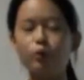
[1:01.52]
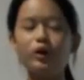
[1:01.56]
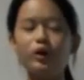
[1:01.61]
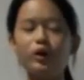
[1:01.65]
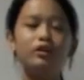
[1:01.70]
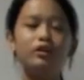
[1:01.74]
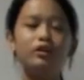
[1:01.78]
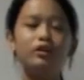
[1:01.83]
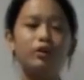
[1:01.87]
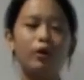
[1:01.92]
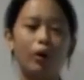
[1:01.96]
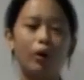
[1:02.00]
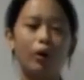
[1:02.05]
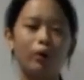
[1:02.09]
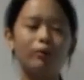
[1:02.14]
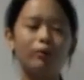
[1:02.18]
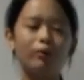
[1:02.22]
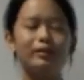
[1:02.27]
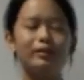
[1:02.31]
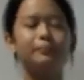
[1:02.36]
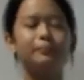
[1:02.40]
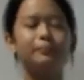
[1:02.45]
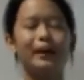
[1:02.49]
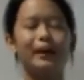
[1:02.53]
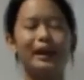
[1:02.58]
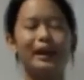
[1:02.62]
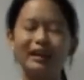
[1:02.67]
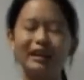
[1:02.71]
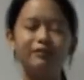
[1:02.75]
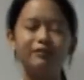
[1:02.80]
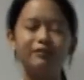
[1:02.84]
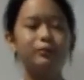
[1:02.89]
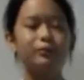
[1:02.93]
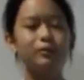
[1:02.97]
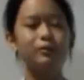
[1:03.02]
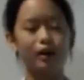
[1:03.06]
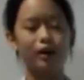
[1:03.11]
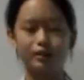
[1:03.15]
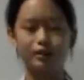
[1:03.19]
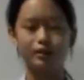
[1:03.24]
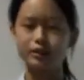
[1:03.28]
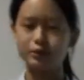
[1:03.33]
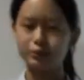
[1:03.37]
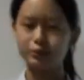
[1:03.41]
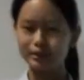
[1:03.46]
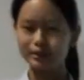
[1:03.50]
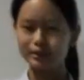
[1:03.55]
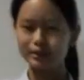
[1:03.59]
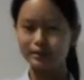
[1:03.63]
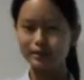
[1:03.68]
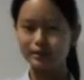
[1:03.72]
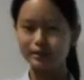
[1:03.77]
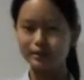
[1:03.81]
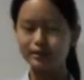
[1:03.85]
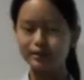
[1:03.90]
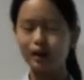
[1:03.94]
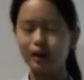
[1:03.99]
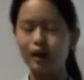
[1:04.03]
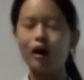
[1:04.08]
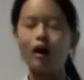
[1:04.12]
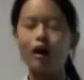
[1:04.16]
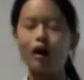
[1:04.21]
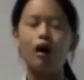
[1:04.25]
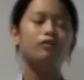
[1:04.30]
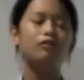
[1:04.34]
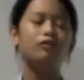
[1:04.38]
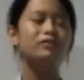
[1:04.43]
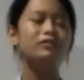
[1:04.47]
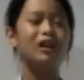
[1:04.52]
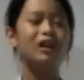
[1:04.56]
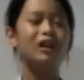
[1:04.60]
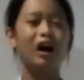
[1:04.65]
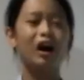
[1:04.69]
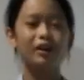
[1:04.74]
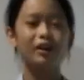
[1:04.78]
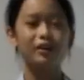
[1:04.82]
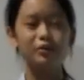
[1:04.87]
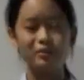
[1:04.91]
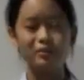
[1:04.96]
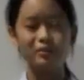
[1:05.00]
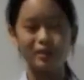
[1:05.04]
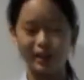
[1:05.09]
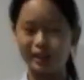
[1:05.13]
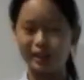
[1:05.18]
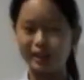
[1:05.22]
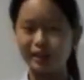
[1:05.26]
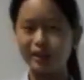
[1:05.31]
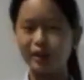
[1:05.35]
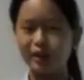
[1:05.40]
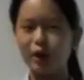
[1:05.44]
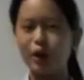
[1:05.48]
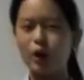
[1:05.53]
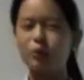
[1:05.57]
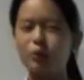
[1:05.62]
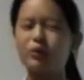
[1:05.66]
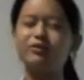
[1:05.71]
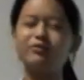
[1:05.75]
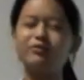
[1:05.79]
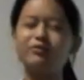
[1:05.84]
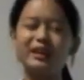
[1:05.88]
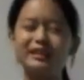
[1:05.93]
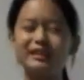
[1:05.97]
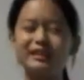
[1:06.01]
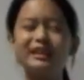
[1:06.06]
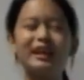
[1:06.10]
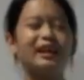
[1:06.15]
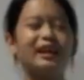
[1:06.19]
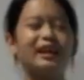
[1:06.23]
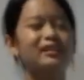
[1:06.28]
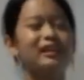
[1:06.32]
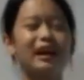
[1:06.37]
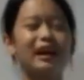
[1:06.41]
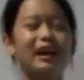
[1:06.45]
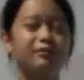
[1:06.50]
we know the painful consequences of not uniting when facing a